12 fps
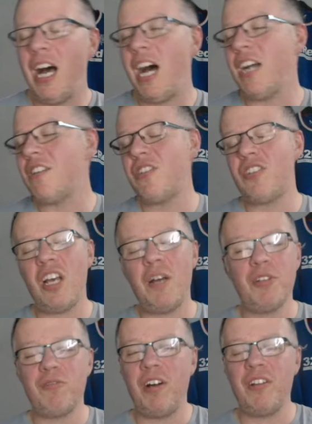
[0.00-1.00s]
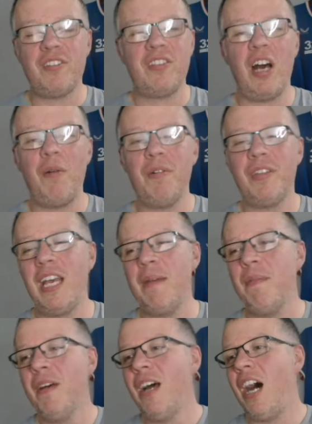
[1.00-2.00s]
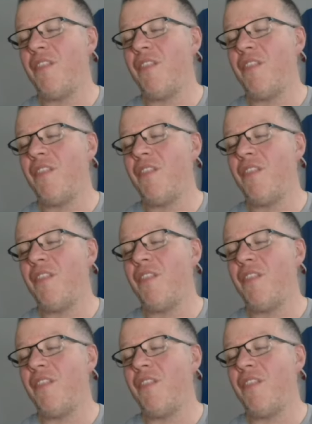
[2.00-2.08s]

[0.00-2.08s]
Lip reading: I'd so much rather start with him.